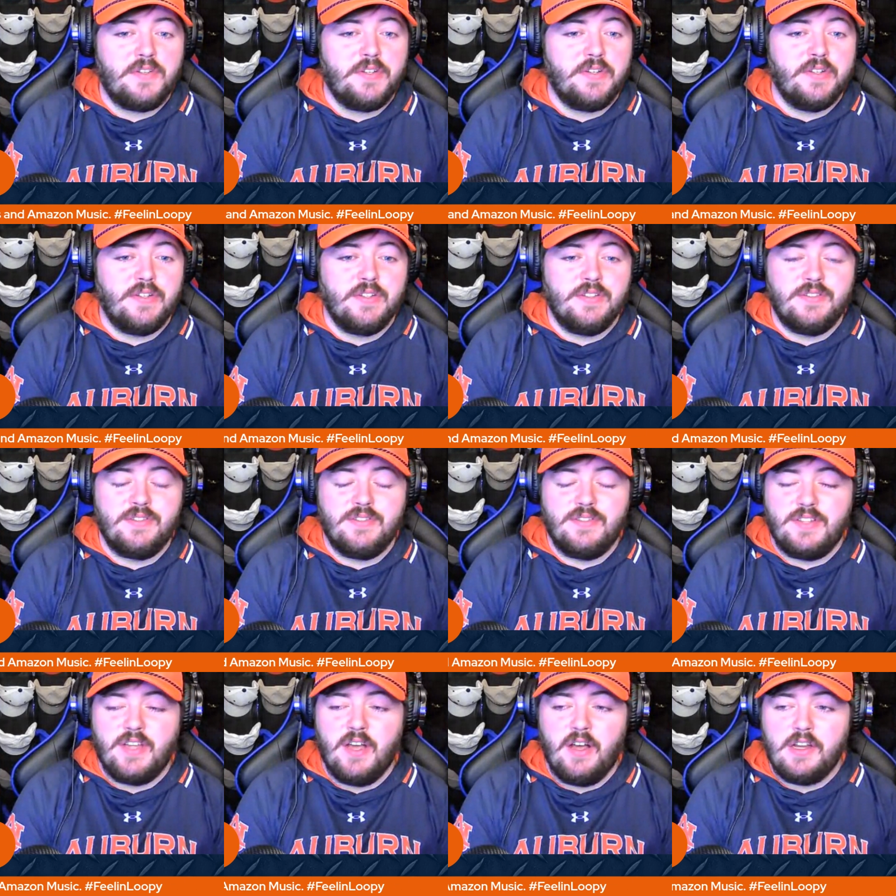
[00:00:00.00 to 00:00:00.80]
to
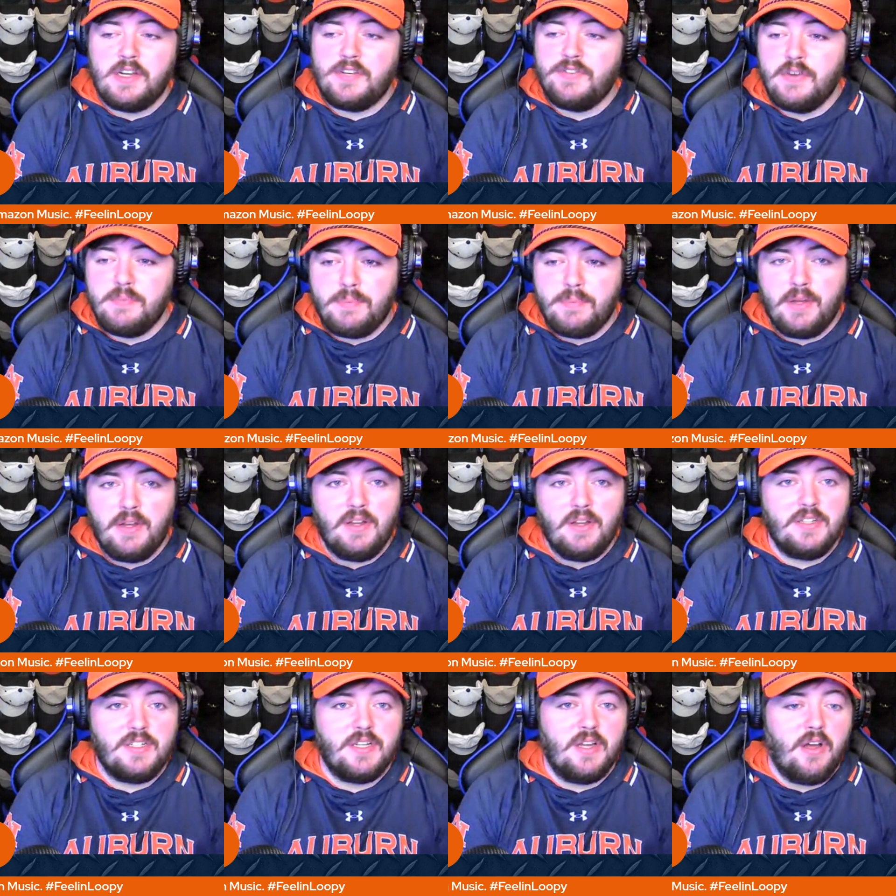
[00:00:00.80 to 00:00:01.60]
college
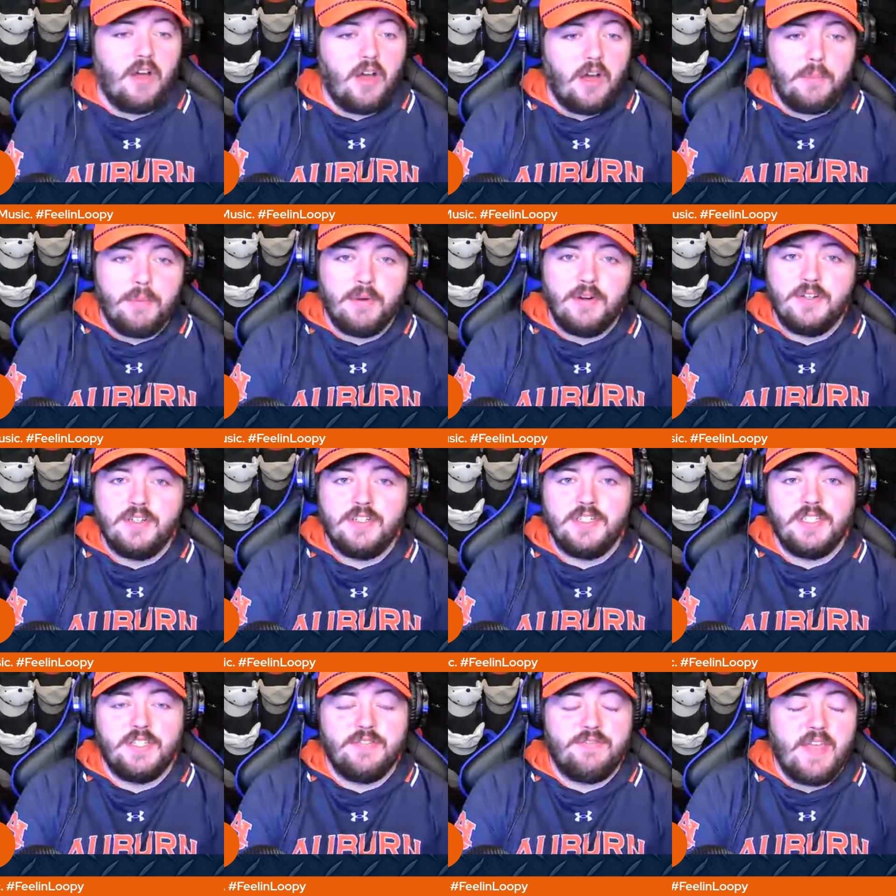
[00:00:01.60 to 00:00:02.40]
football, to Auburn,
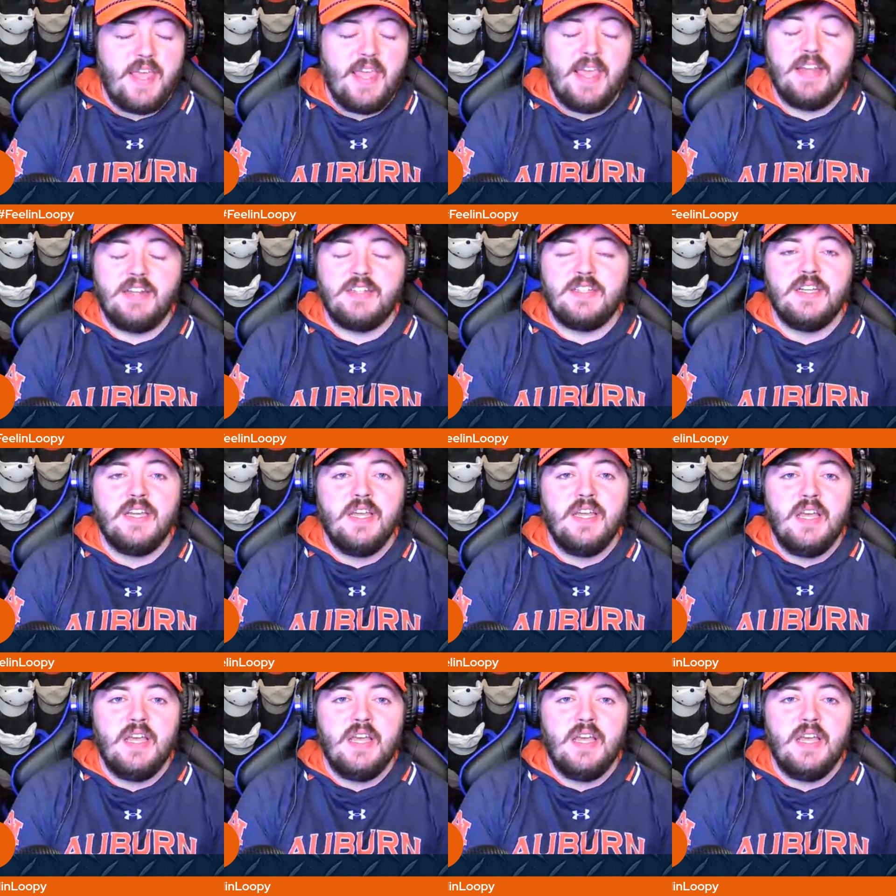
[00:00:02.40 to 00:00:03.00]
to the fans,